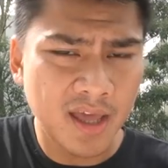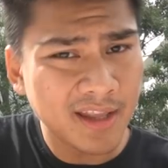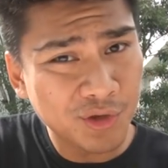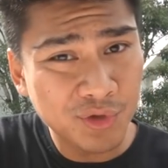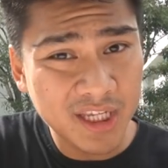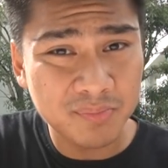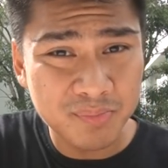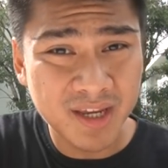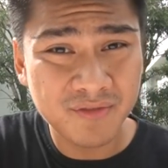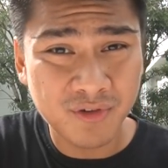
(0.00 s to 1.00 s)
and then you eat
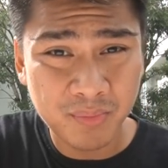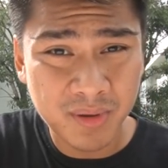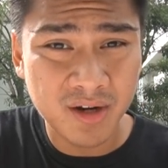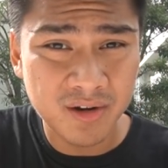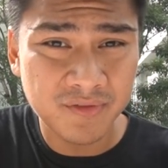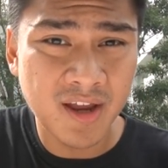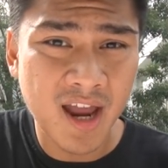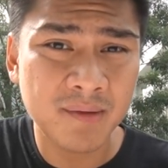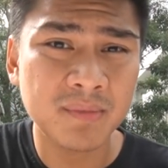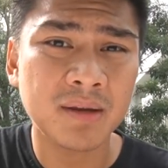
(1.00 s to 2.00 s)
big for a period of
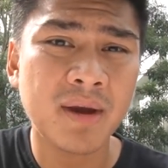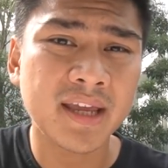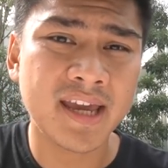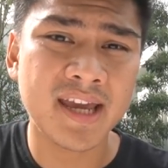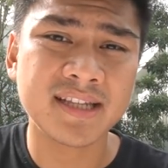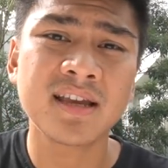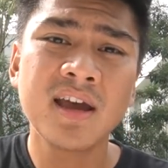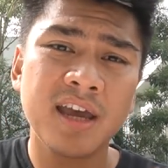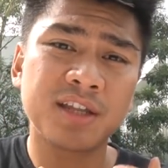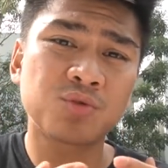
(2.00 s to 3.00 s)
time. In my case,
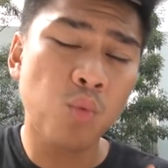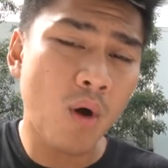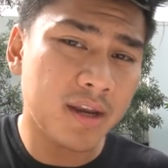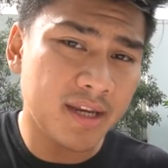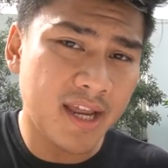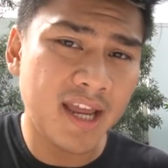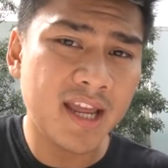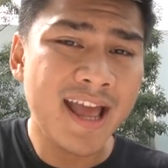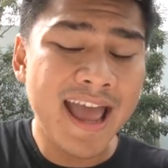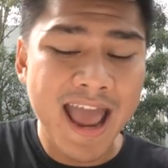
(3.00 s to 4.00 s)
it's 1 day,
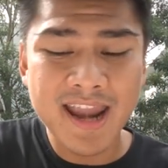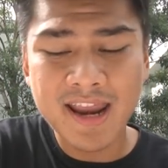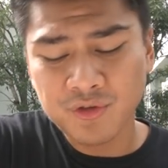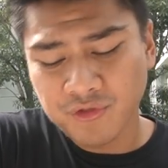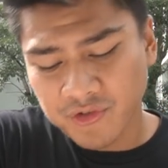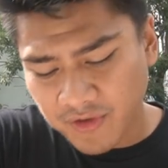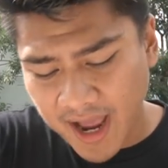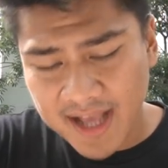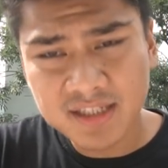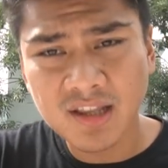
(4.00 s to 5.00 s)
and then you
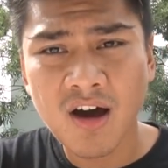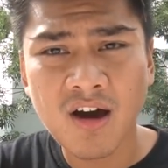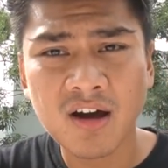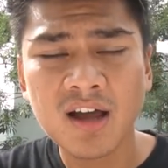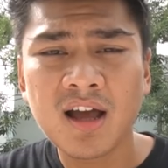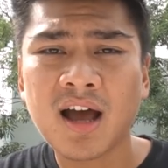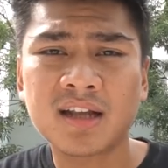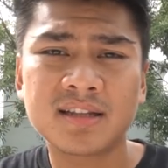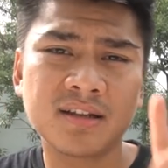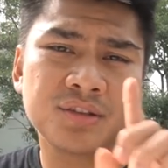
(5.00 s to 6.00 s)
fast long
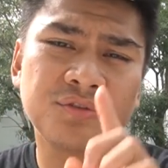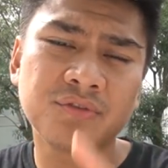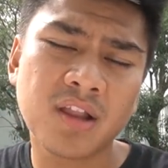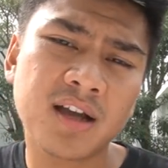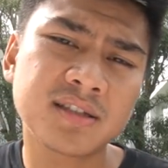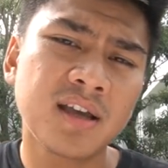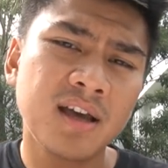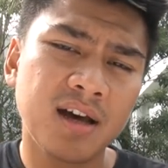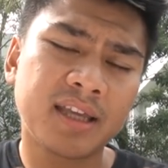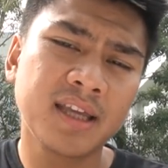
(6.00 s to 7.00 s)
until you've lost
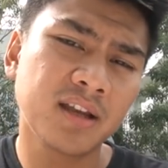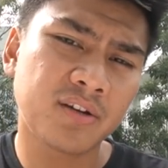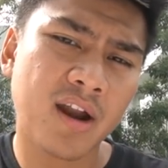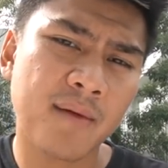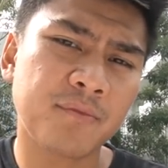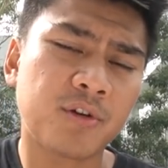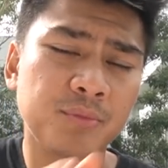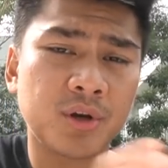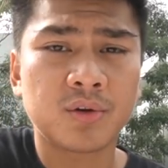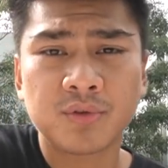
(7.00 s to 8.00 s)
a kilogram from
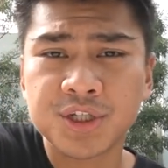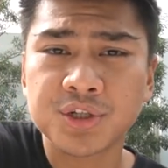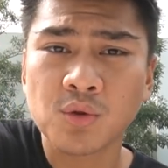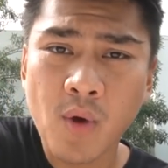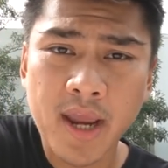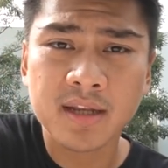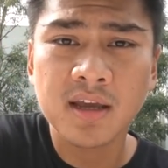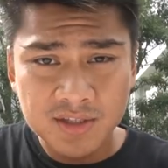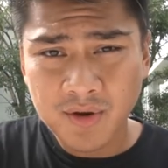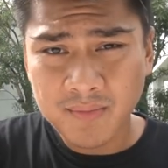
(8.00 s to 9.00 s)
your original weight.
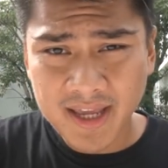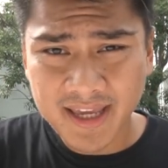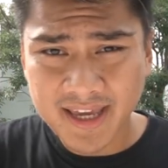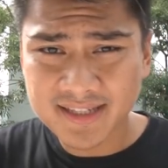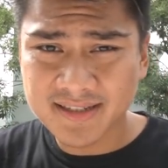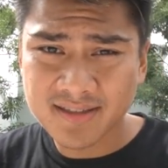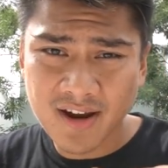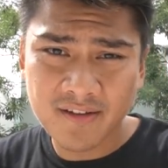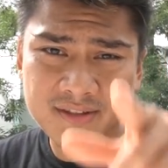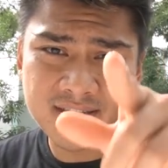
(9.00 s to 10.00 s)
So in my case, the
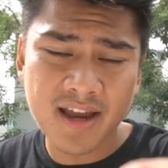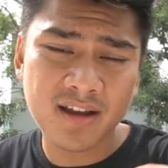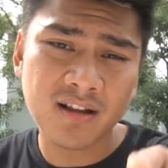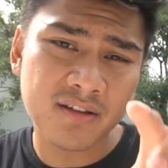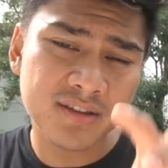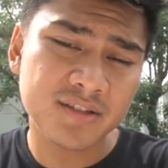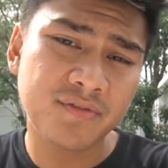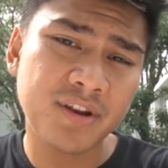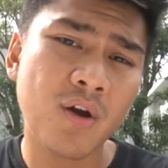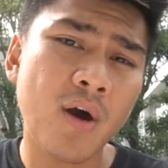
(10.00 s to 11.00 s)
start of the cycle on this
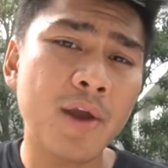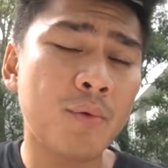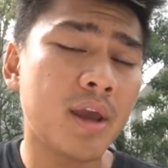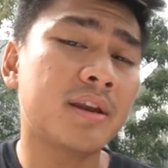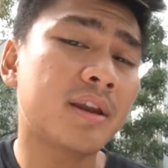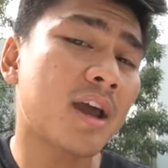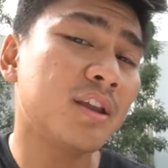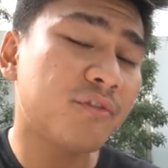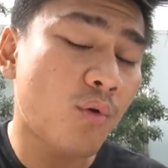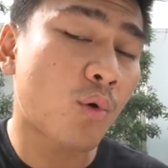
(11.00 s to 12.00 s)
video, I weighed
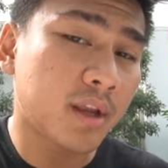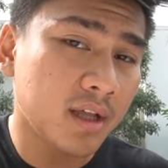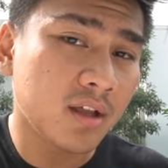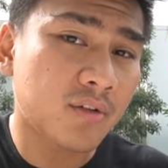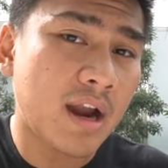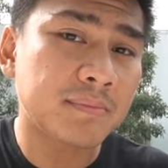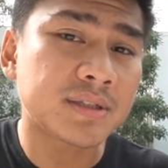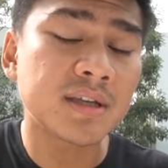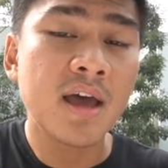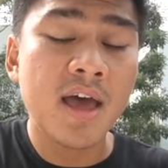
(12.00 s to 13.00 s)
94
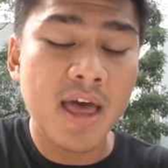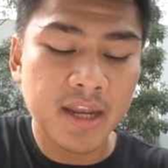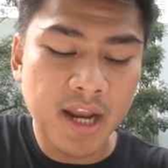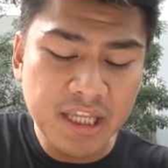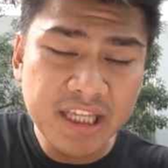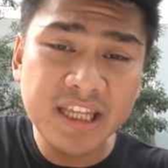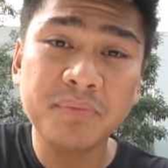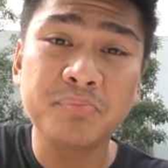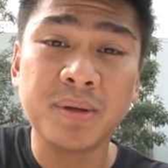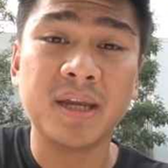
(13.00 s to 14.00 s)
kilograms. And then I
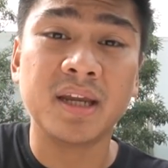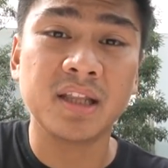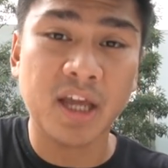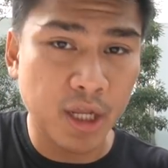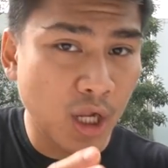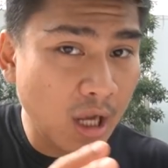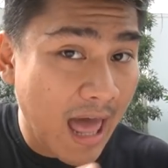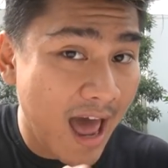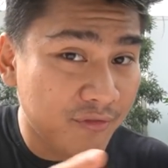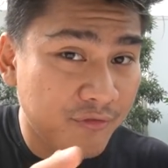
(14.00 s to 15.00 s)
eat big, like a
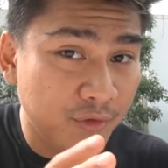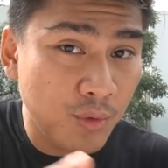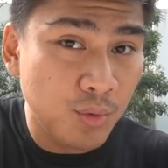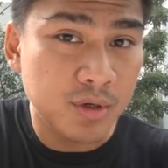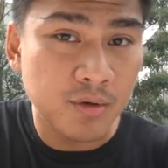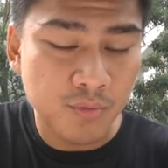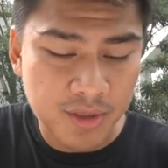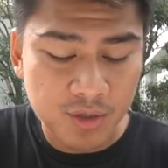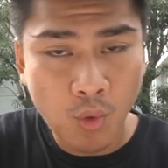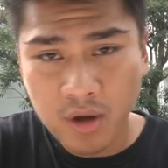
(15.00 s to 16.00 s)
lot of food,
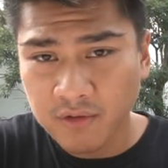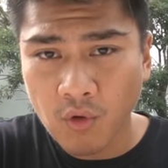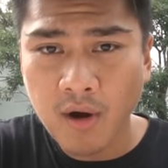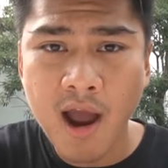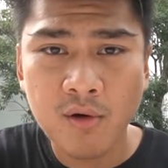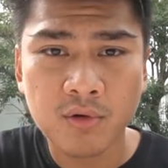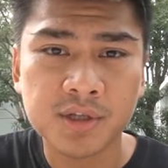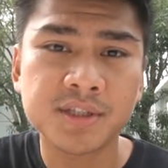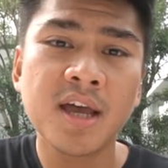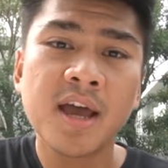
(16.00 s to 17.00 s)
within 24
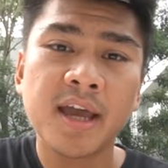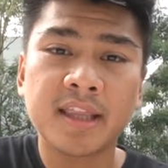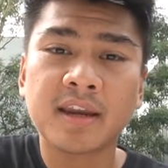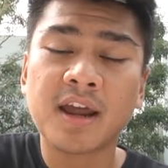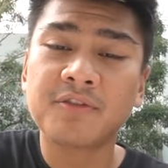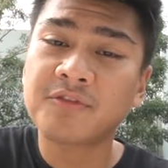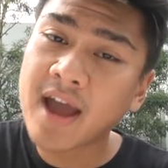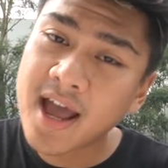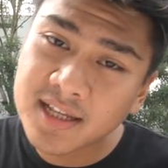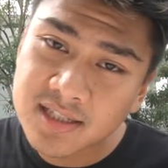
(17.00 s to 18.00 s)
hours. And then I
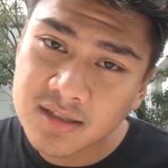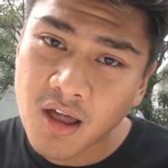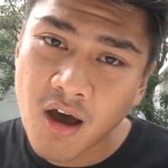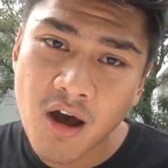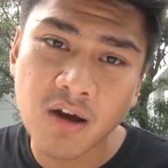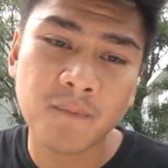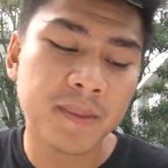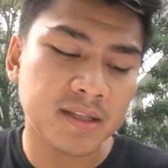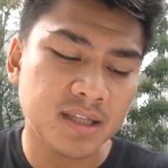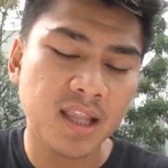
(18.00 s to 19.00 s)
fast long
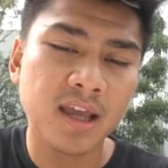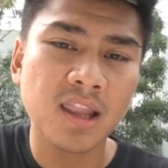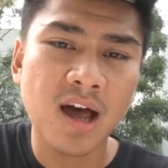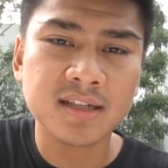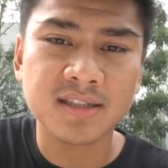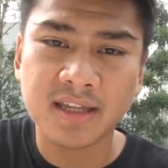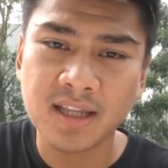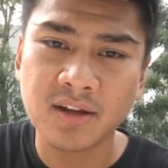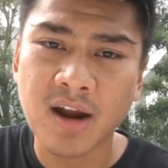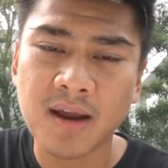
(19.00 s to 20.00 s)
until I lost a
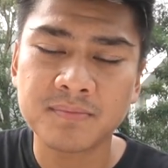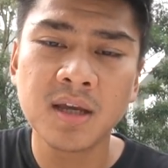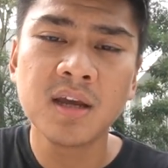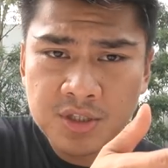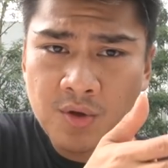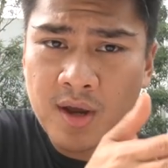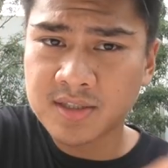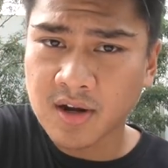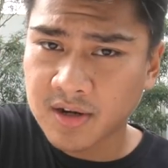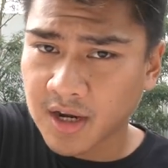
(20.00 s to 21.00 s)
kilogram. So I
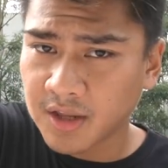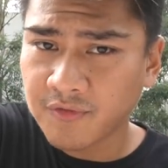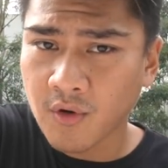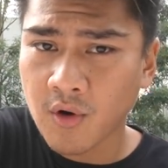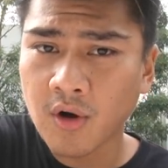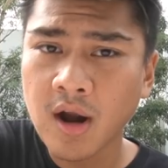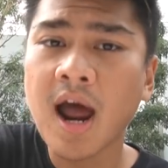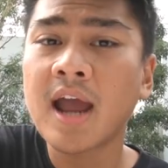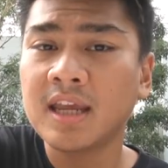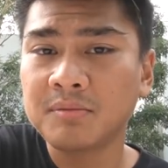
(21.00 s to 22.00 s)
start at 94,
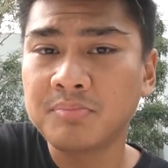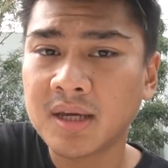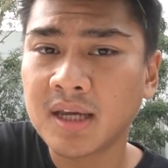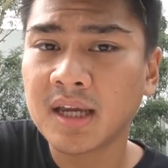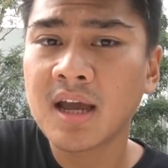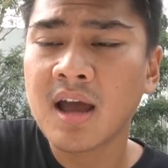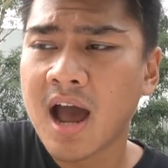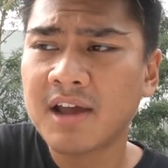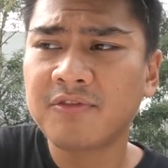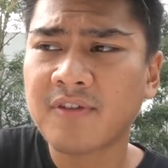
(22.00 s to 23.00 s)
I eat big,
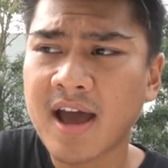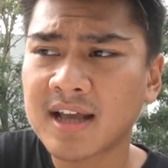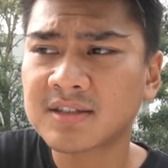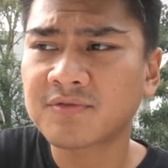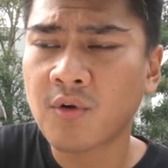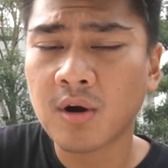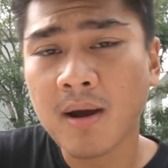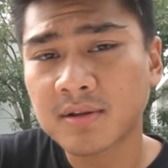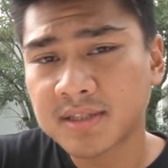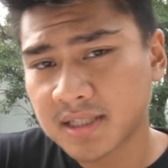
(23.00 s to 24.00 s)
I fast for
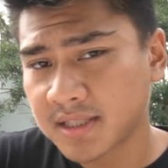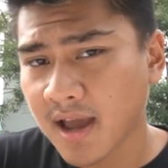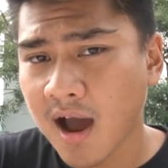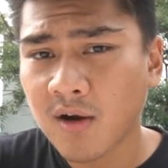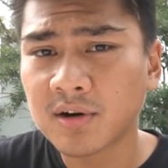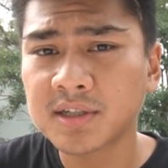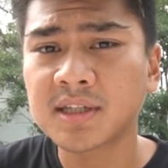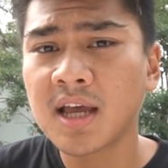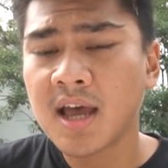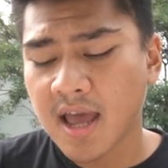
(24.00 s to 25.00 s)
about 60
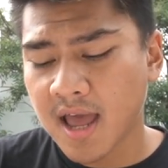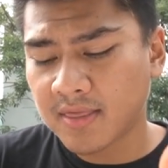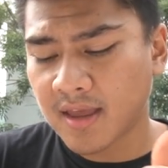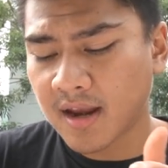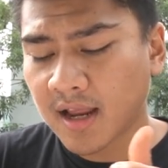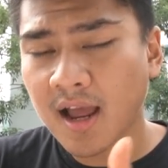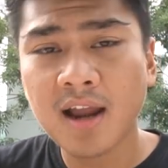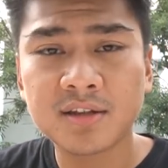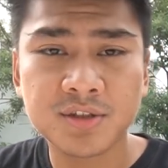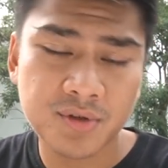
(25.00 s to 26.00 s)
hours, and then I
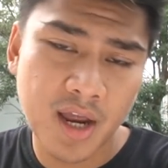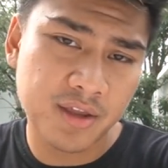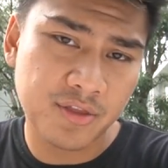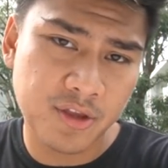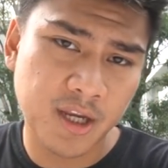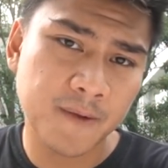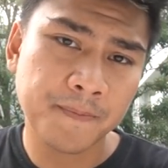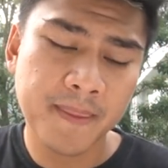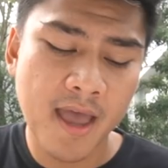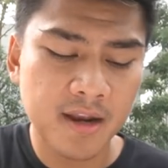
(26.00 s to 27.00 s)
got to 93.
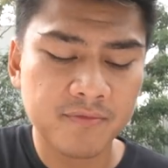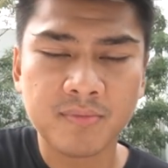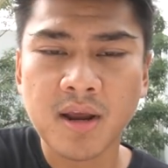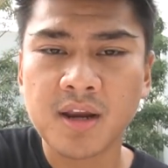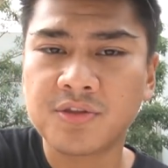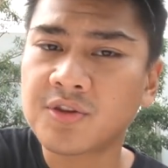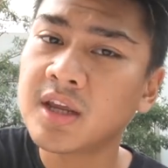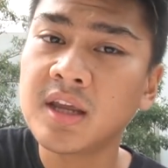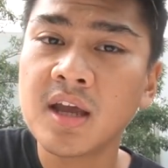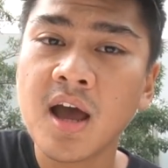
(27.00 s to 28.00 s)
And then from
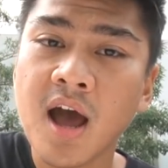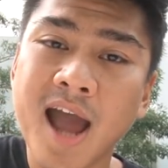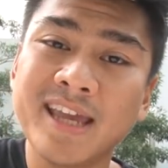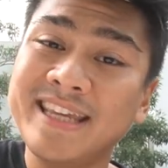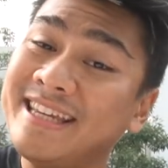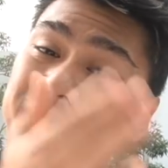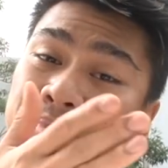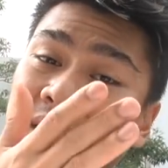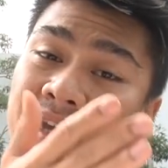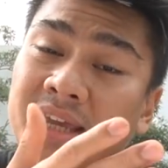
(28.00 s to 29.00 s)
93, I eat
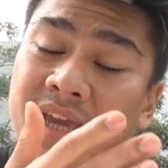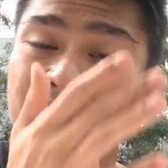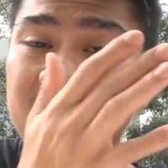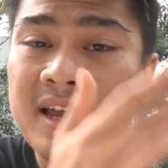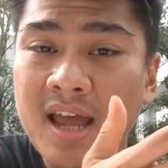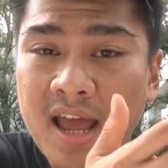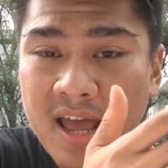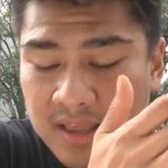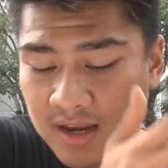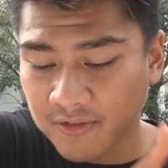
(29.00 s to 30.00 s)
big again,
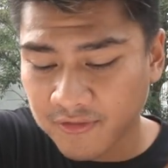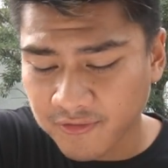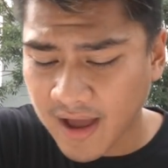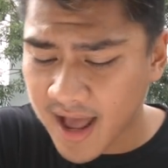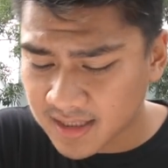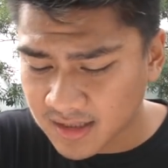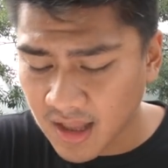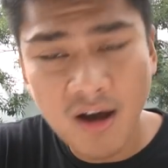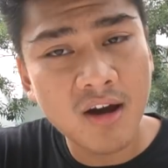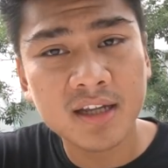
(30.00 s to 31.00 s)
and then I fast
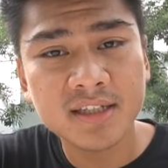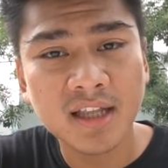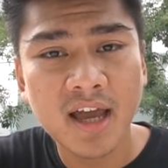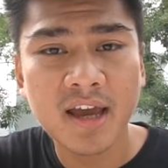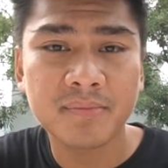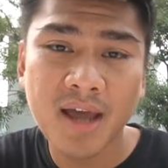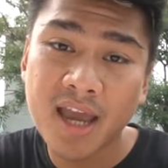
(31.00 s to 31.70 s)
long until I am